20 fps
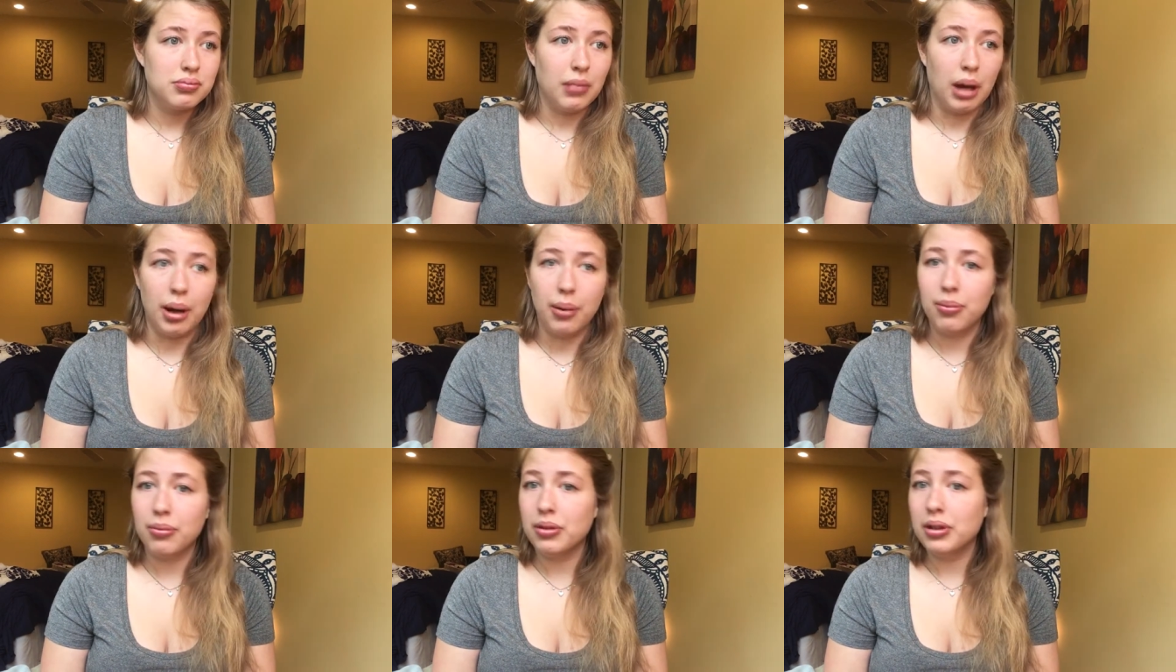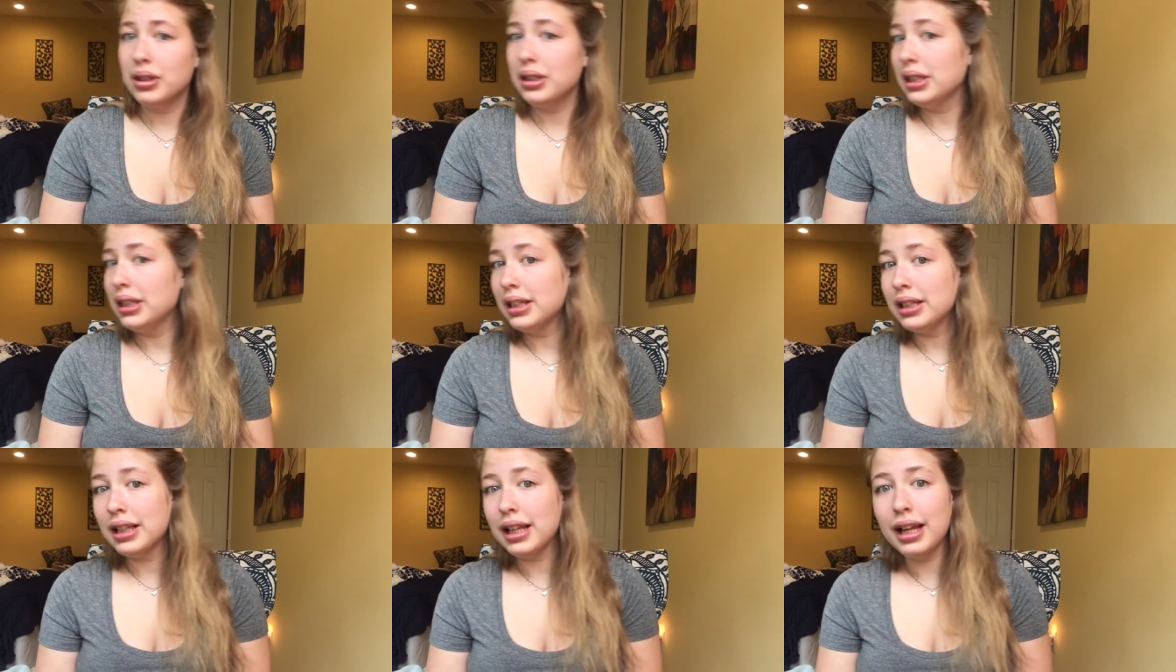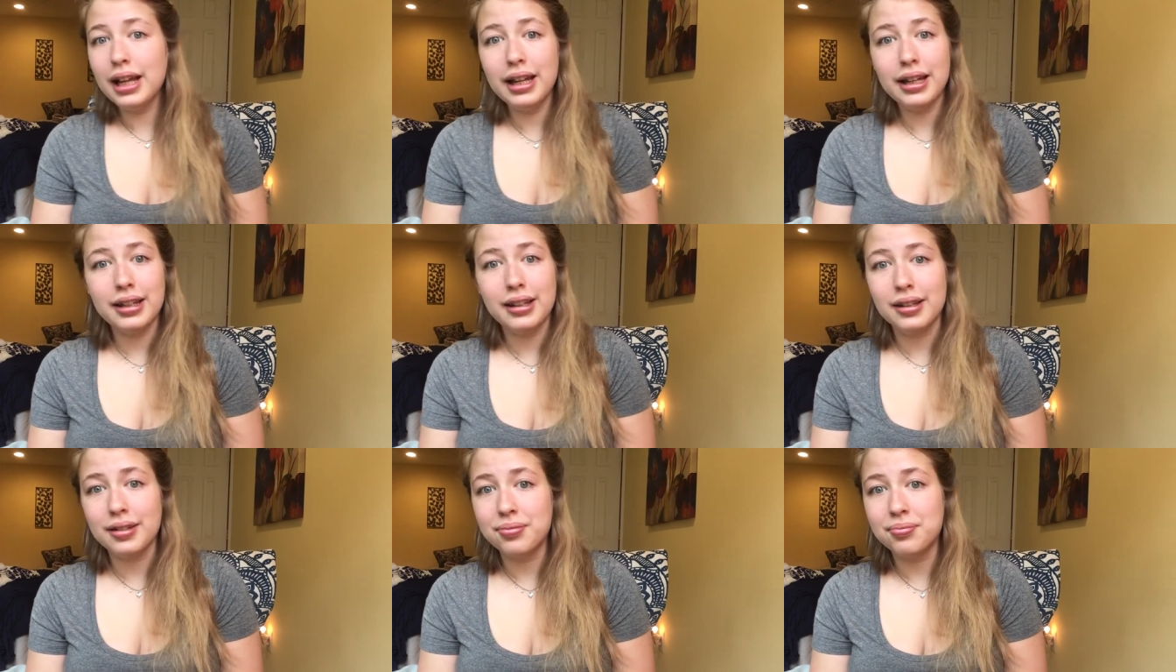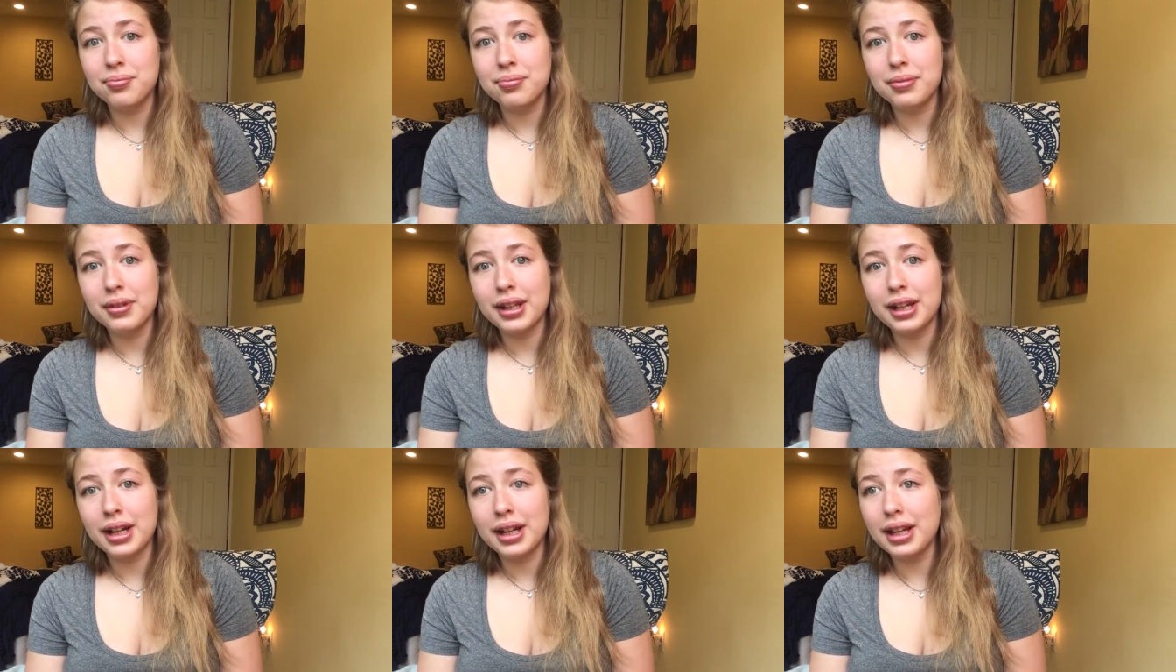I'm really glad
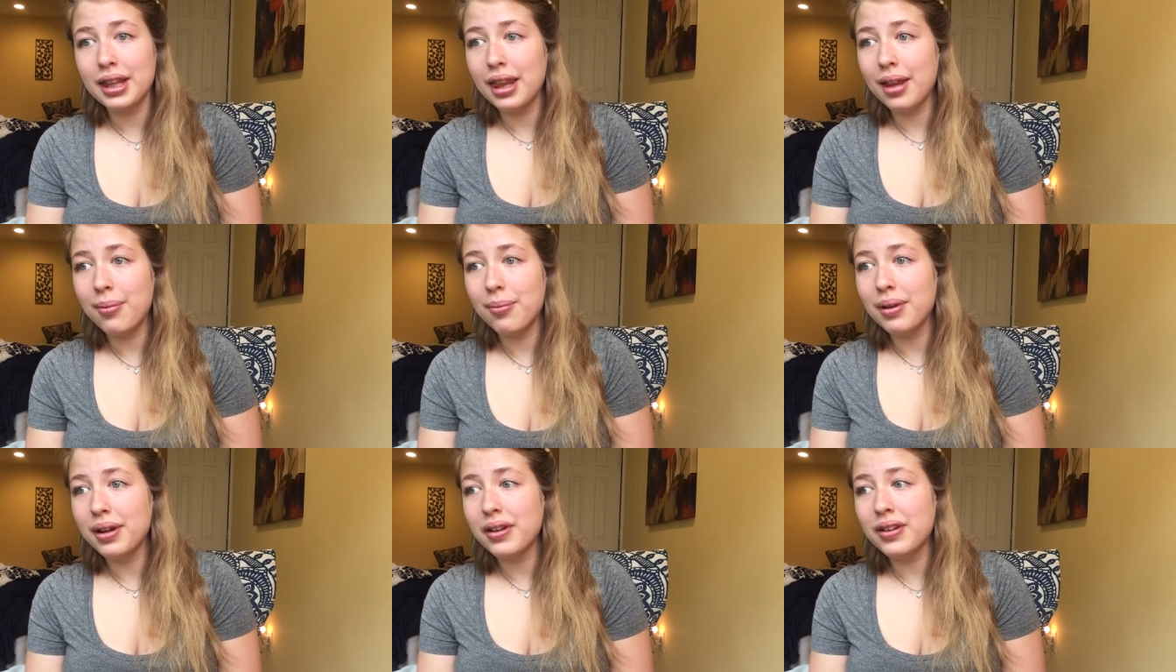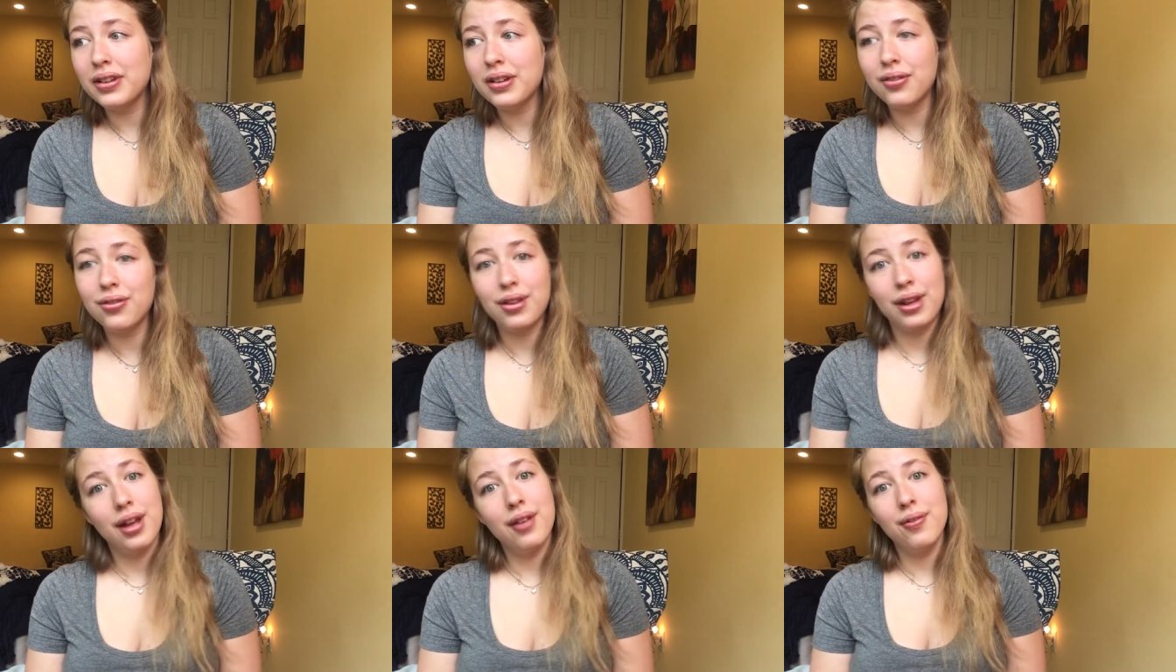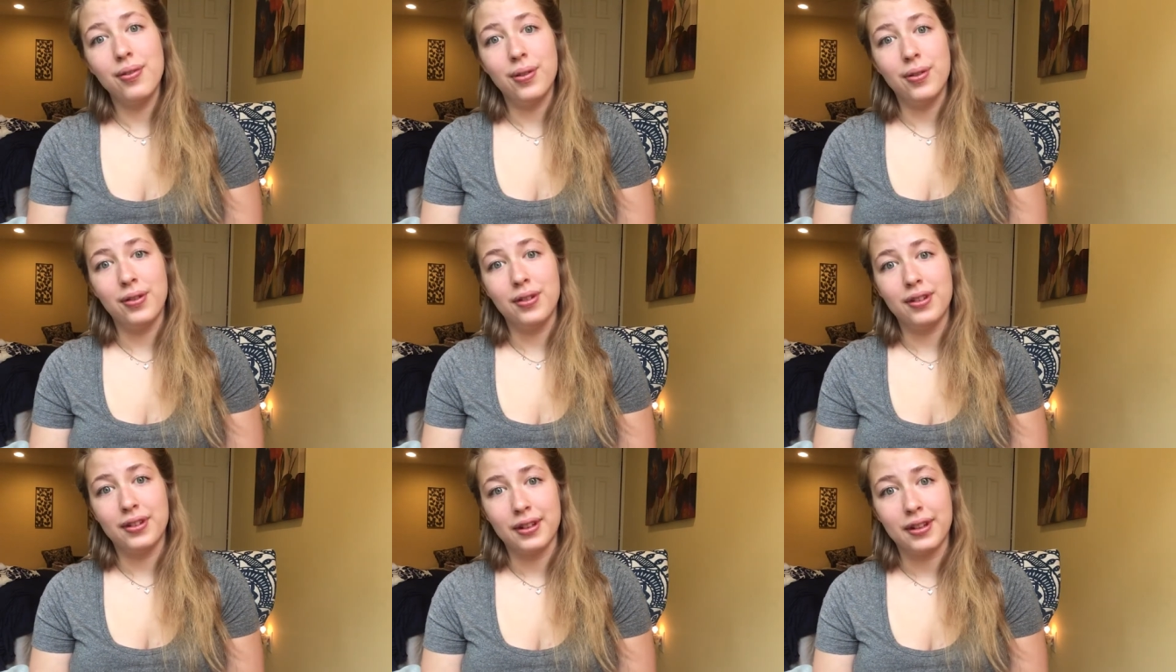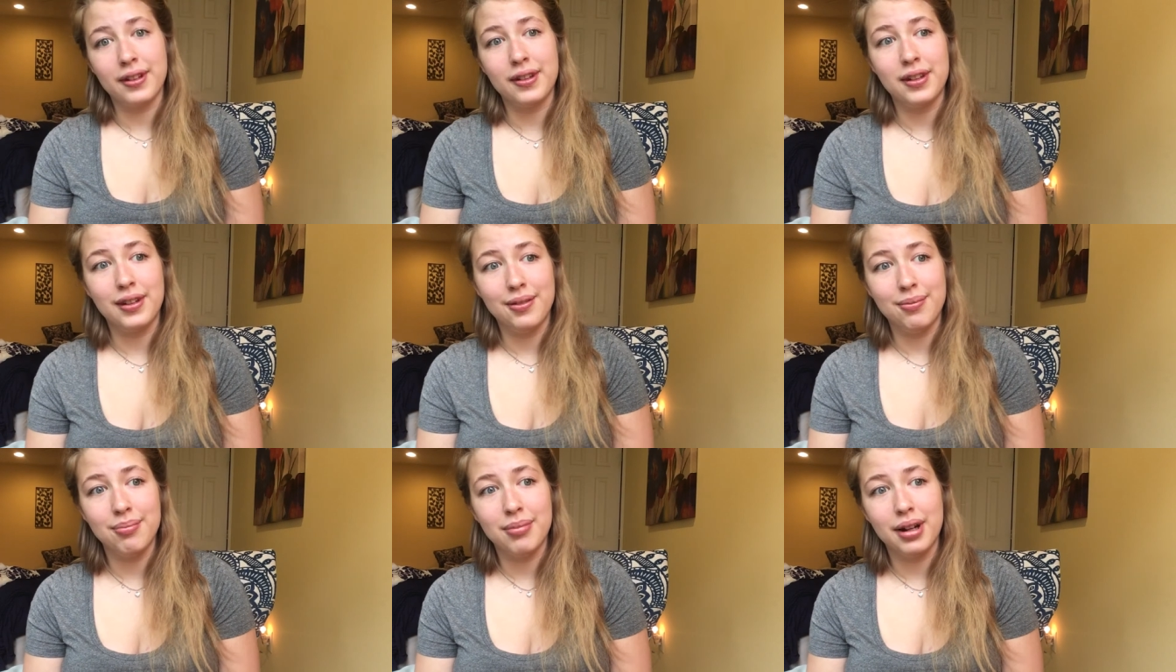that I let myself have those
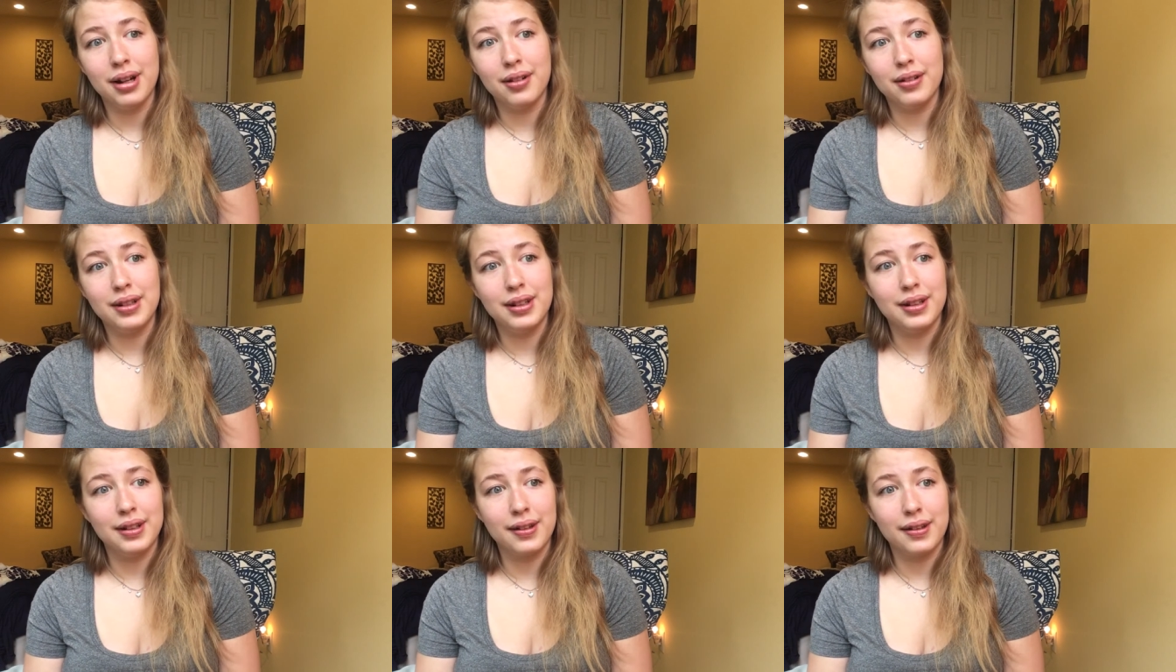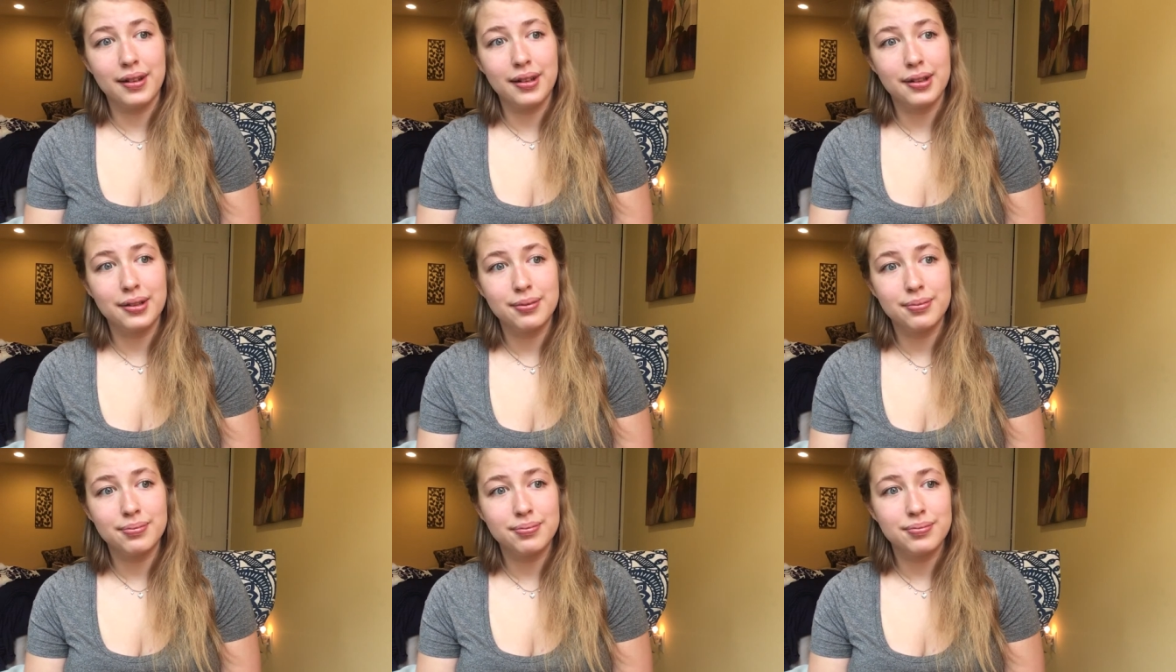16 brownies